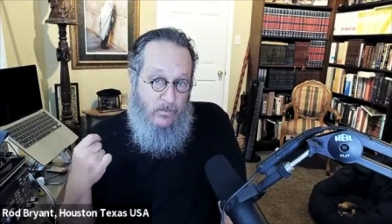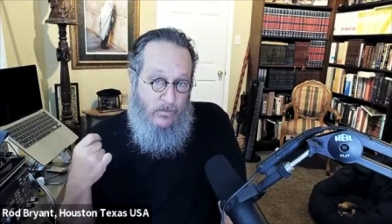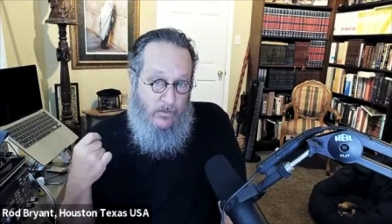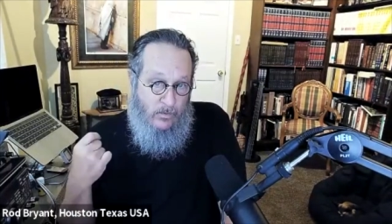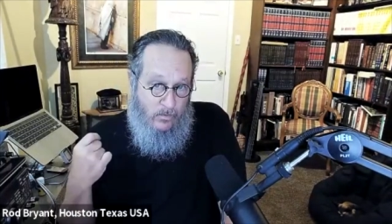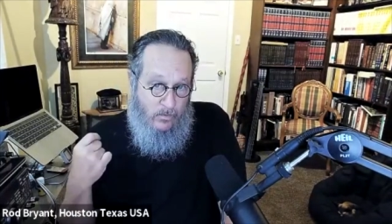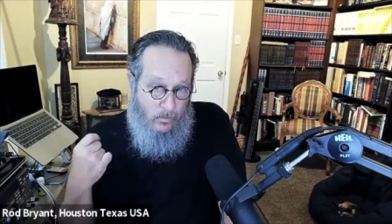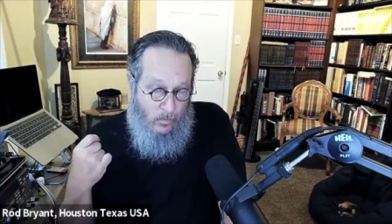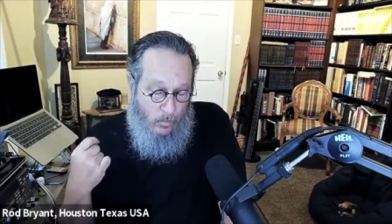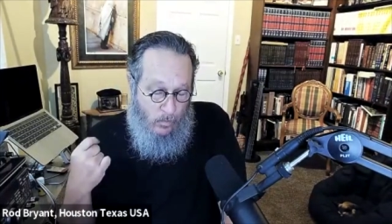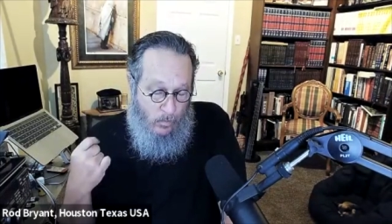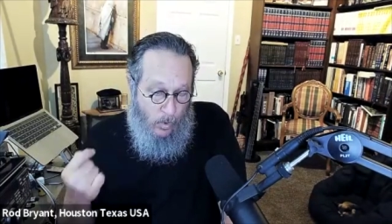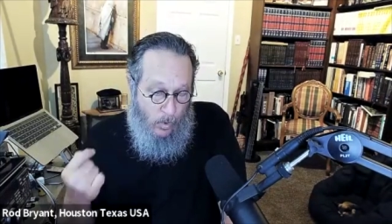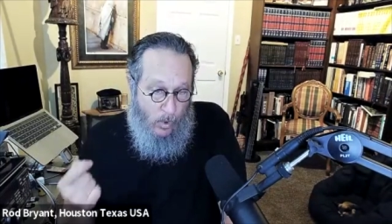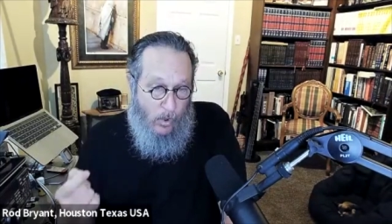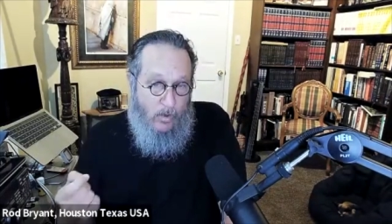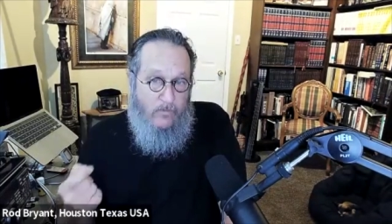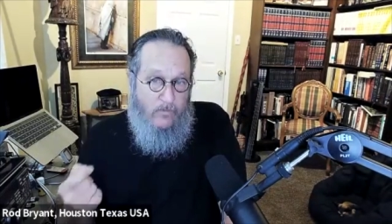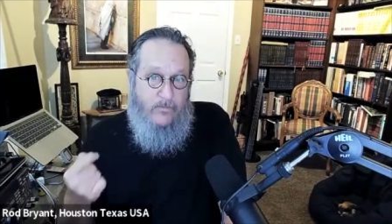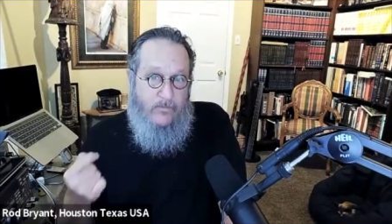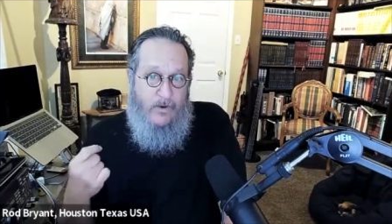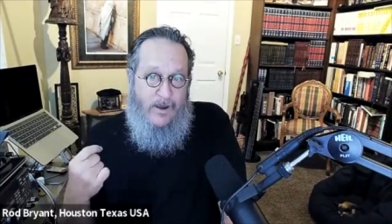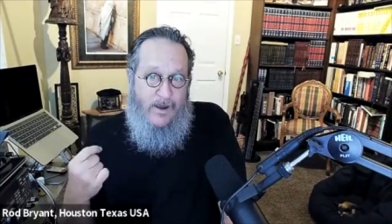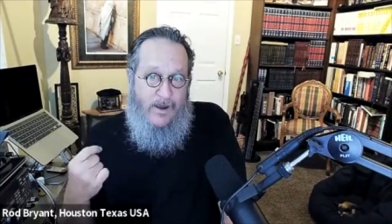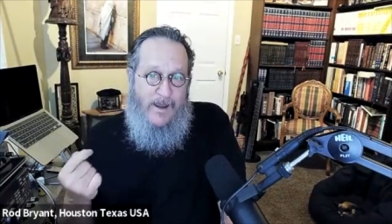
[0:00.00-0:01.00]
the word
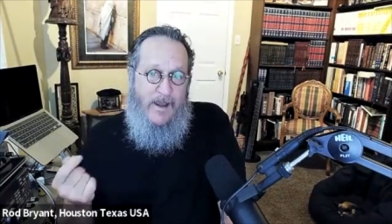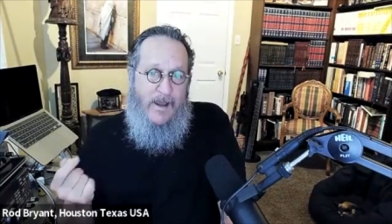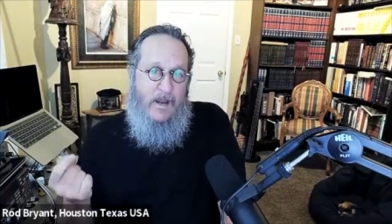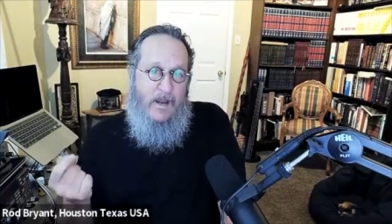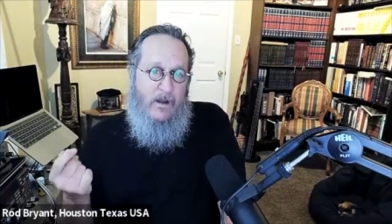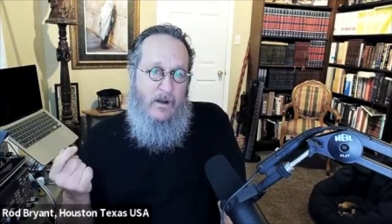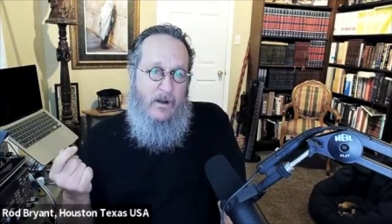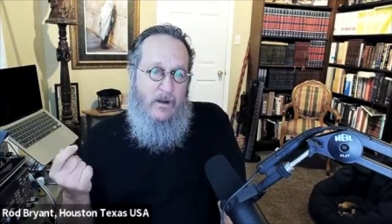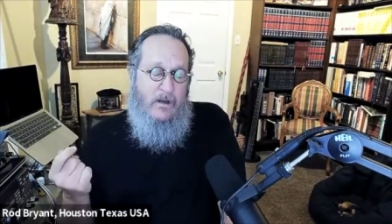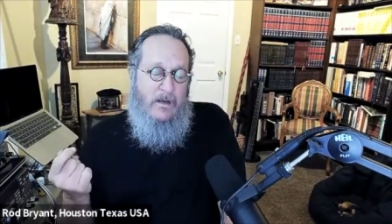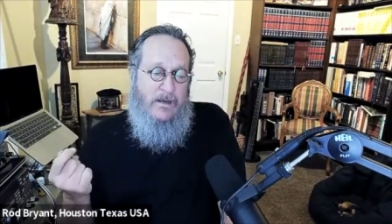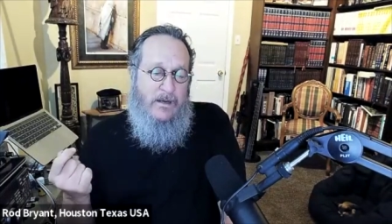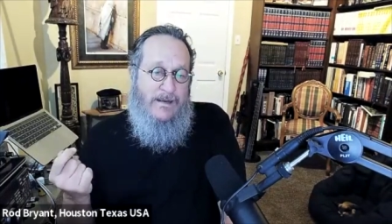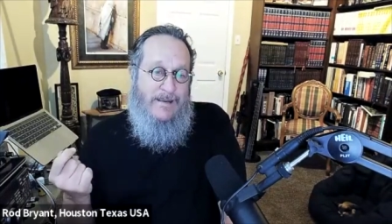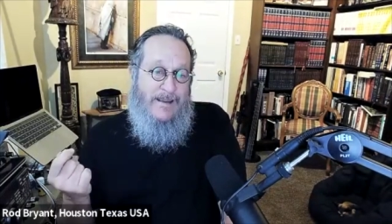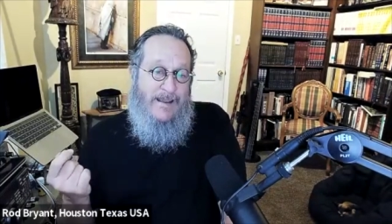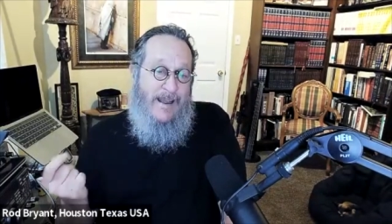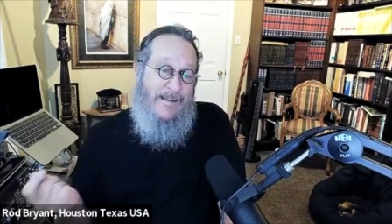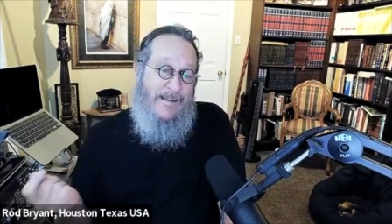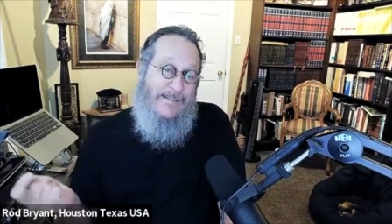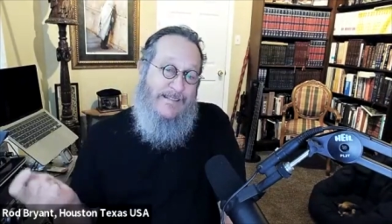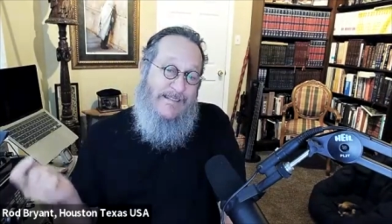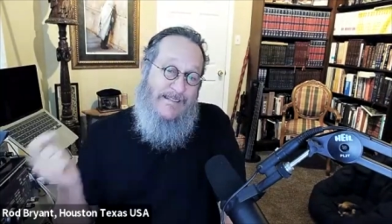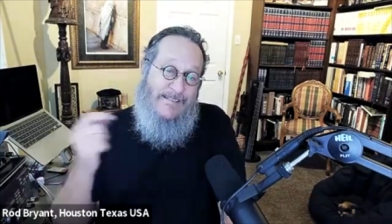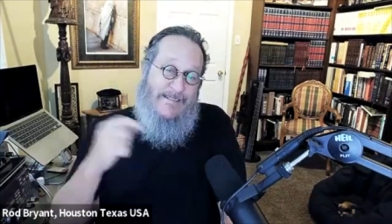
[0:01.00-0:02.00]
for hair
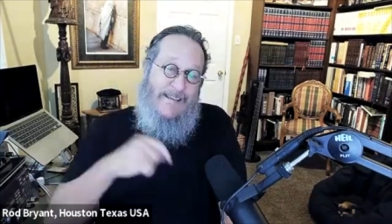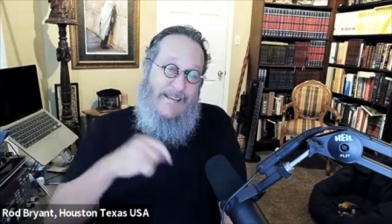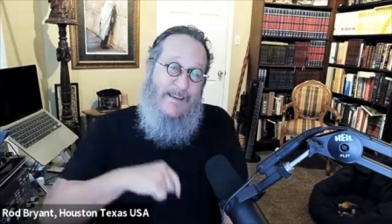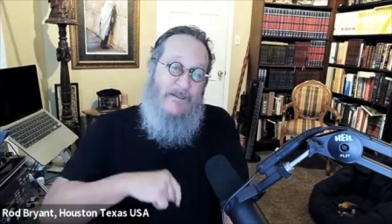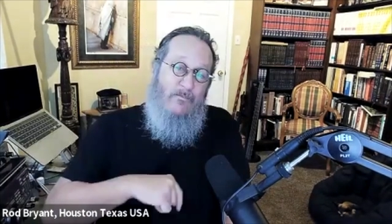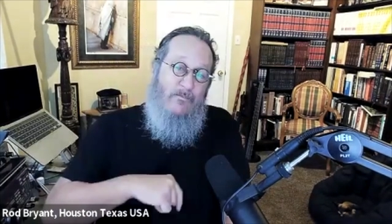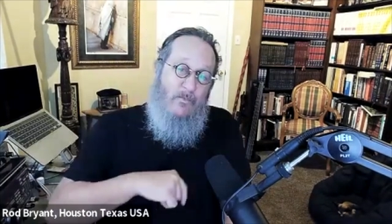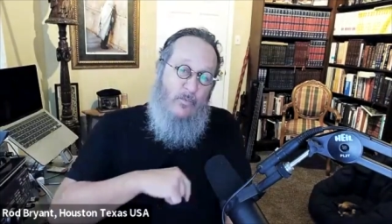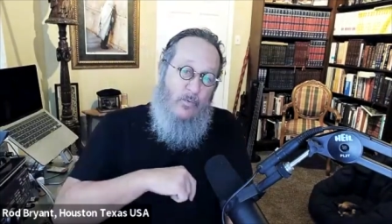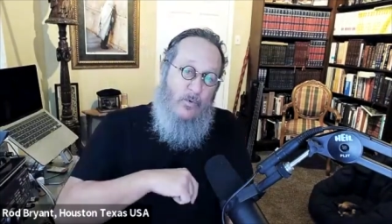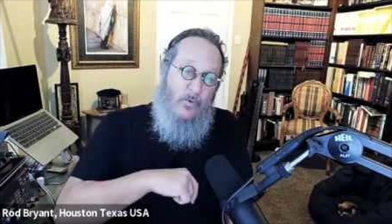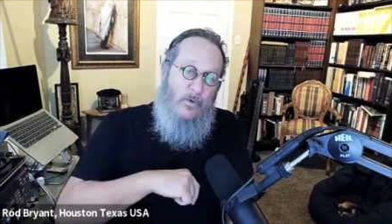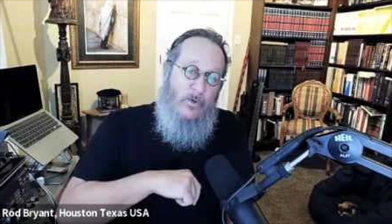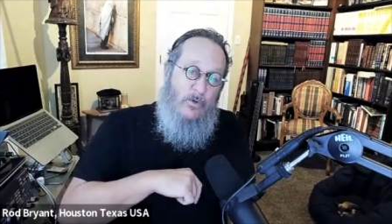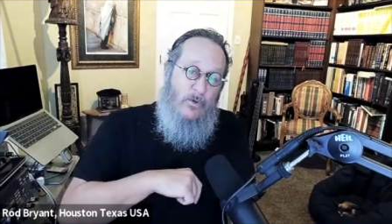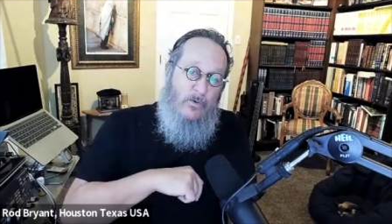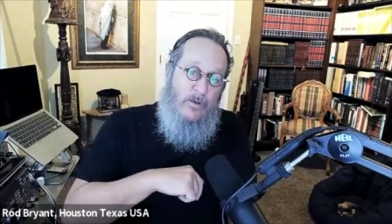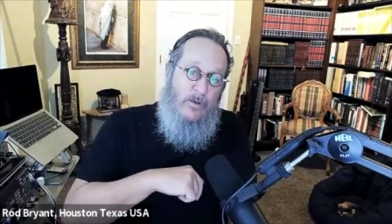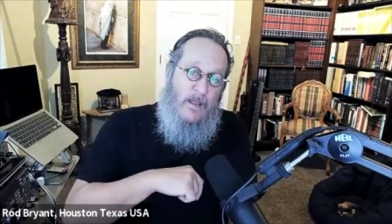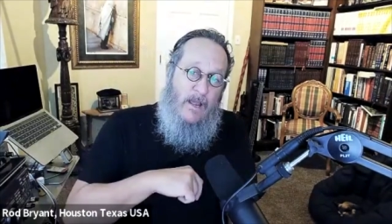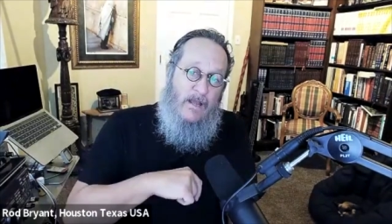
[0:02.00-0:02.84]
has the same root